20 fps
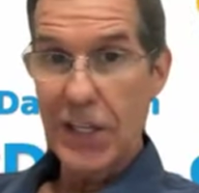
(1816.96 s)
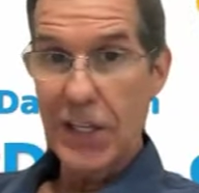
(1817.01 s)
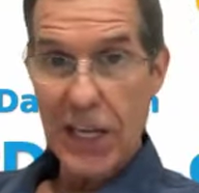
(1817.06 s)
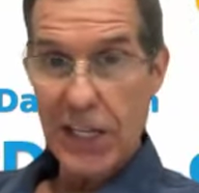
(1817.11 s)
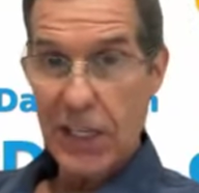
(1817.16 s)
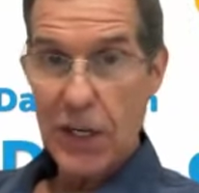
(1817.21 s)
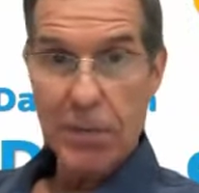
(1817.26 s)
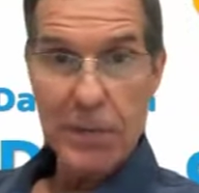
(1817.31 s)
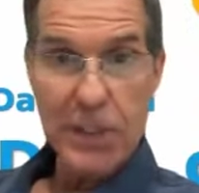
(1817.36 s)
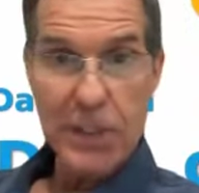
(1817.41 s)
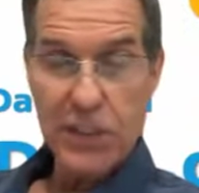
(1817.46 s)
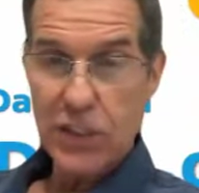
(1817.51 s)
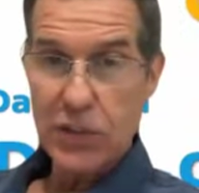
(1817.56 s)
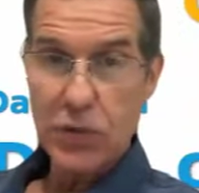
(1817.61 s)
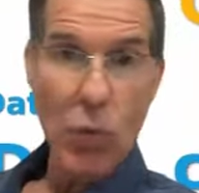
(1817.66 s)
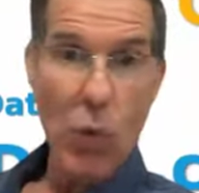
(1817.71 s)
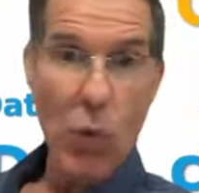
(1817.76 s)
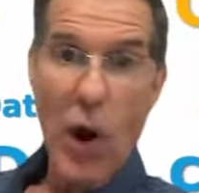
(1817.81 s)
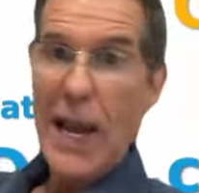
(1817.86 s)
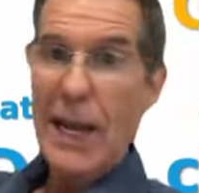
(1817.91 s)
it'll be just
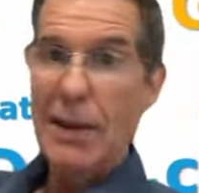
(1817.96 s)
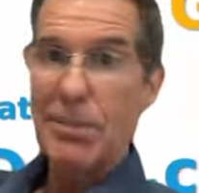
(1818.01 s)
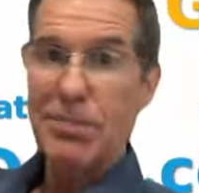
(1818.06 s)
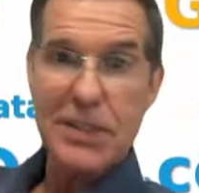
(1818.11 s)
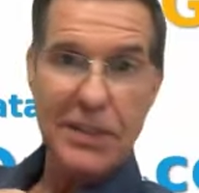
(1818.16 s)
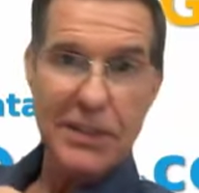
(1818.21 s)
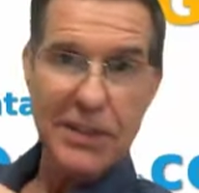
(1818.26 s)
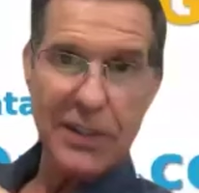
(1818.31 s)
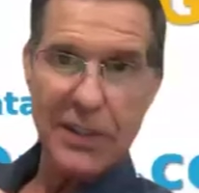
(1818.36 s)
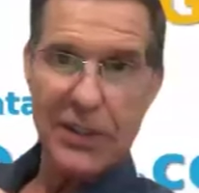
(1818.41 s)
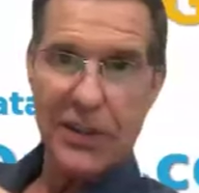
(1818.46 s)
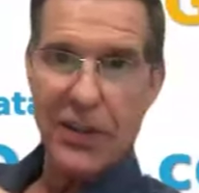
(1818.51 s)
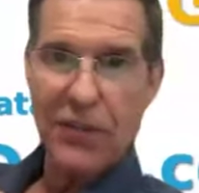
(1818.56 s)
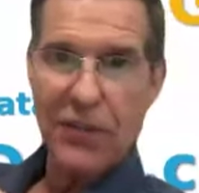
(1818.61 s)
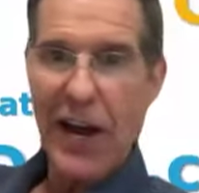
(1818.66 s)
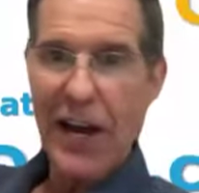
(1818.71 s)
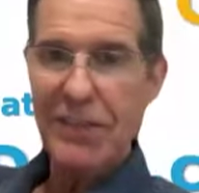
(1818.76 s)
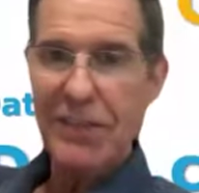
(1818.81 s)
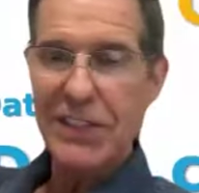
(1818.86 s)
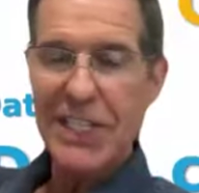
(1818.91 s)
wiped. The
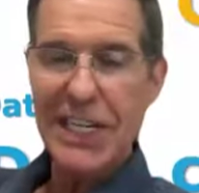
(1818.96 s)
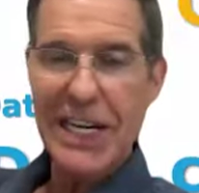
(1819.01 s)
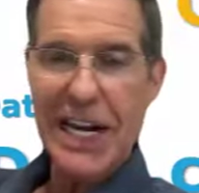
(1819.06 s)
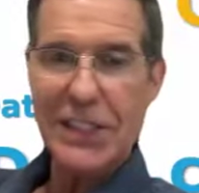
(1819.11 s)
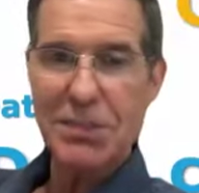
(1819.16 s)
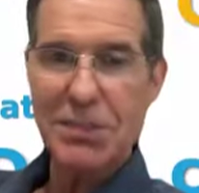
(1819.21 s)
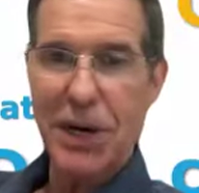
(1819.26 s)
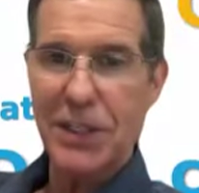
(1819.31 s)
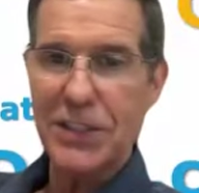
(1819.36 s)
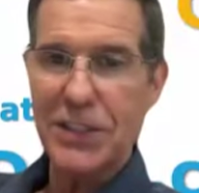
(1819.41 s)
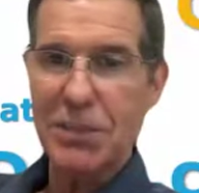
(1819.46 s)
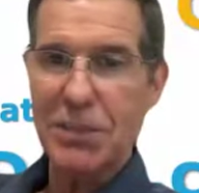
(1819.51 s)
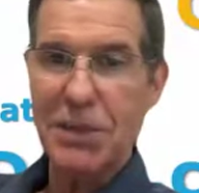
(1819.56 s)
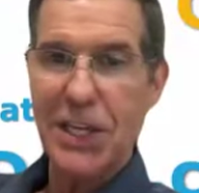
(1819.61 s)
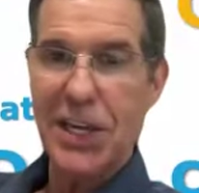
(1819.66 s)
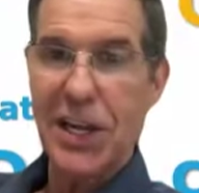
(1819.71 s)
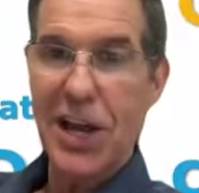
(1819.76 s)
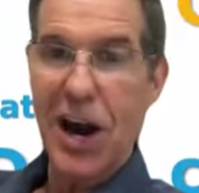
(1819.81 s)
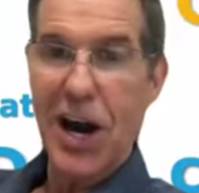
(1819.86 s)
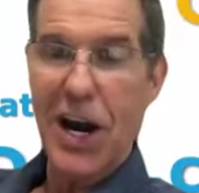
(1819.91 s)
5 and 10 ounce bars will be
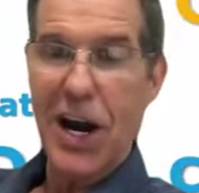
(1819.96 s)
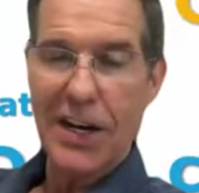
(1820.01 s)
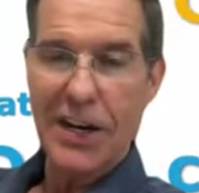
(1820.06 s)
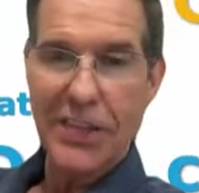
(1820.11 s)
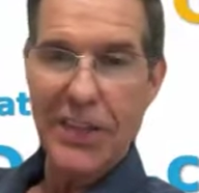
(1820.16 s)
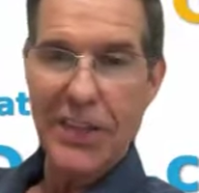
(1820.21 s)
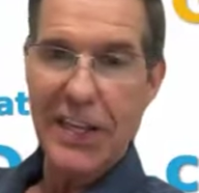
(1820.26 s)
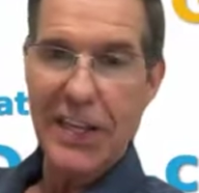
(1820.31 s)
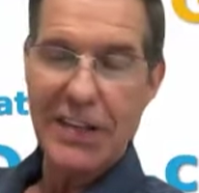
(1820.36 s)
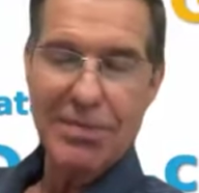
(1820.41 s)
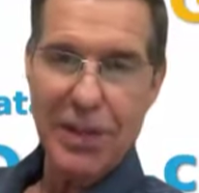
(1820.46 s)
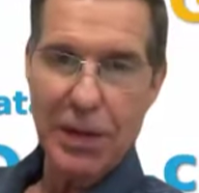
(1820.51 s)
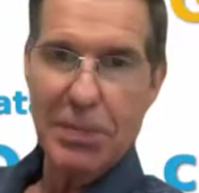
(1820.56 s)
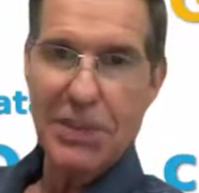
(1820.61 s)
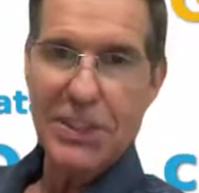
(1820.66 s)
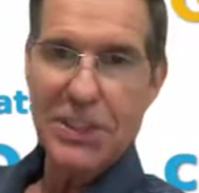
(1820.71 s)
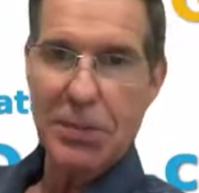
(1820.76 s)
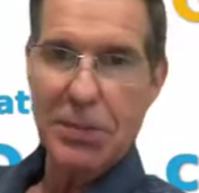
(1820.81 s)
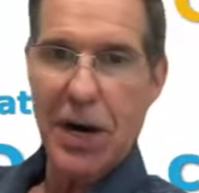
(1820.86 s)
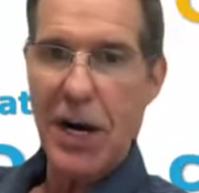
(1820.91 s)
gone. And then there'll
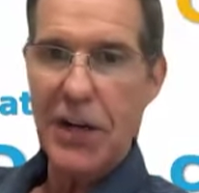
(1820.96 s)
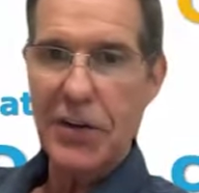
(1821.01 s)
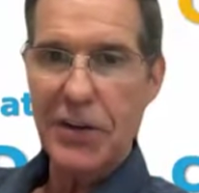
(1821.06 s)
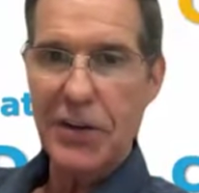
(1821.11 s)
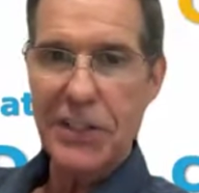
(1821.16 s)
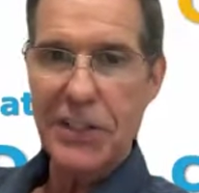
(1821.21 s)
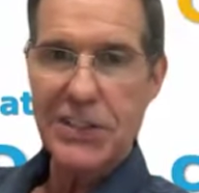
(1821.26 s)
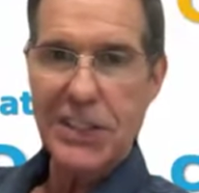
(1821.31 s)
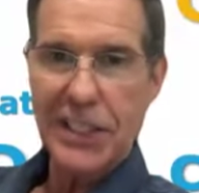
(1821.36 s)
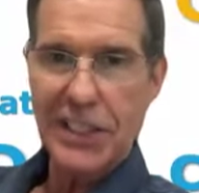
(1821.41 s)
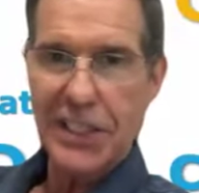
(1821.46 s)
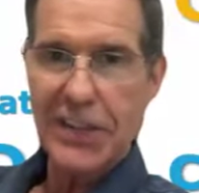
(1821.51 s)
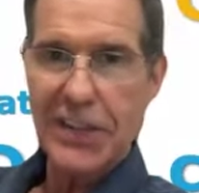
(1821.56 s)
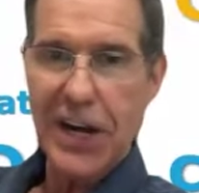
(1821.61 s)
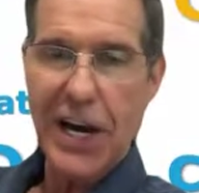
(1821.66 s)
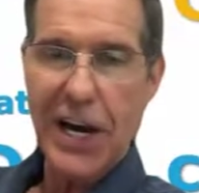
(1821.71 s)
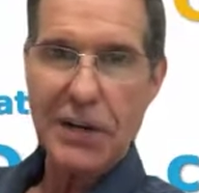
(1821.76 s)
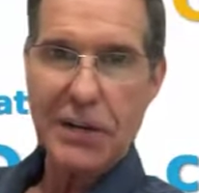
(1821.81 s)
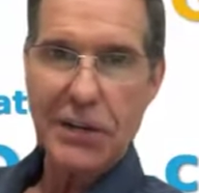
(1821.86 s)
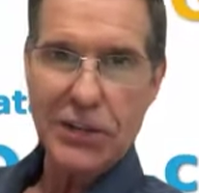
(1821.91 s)
be some hundreds, and then
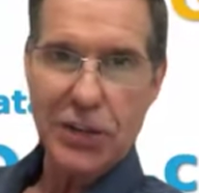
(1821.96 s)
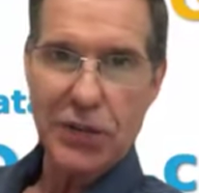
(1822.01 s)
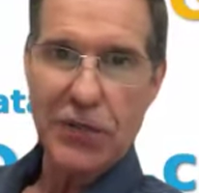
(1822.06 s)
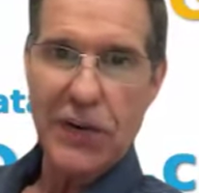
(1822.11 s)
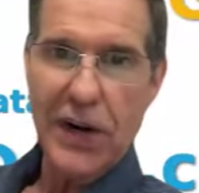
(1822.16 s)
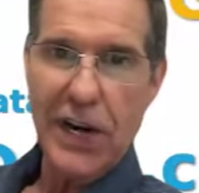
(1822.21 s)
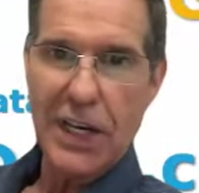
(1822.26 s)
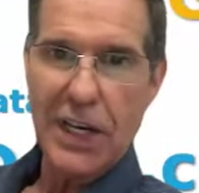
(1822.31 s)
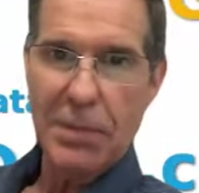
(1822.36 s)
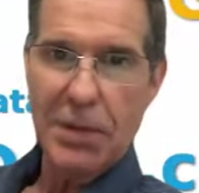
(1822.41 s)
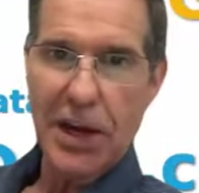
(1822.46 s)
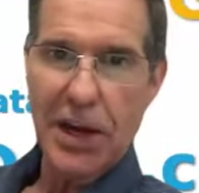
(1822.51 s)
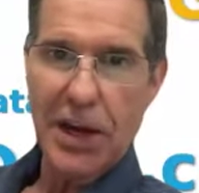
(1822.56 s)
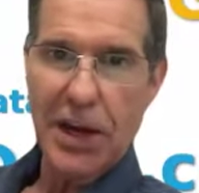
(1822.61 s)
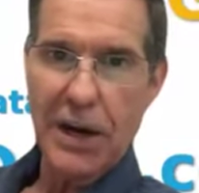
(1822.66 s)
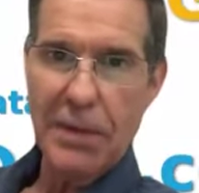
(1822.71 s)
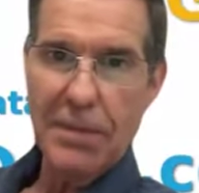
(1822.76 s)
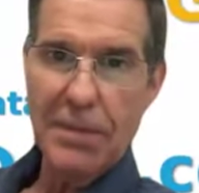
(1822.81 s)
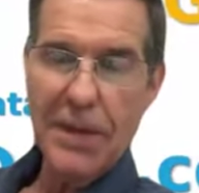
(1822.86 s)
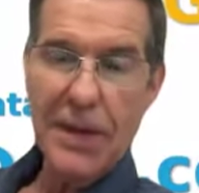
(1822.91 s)
the hundreds will finally be
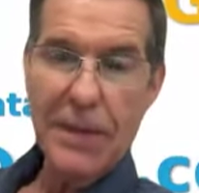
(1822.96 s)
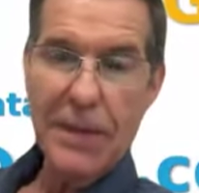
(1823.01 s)
gone.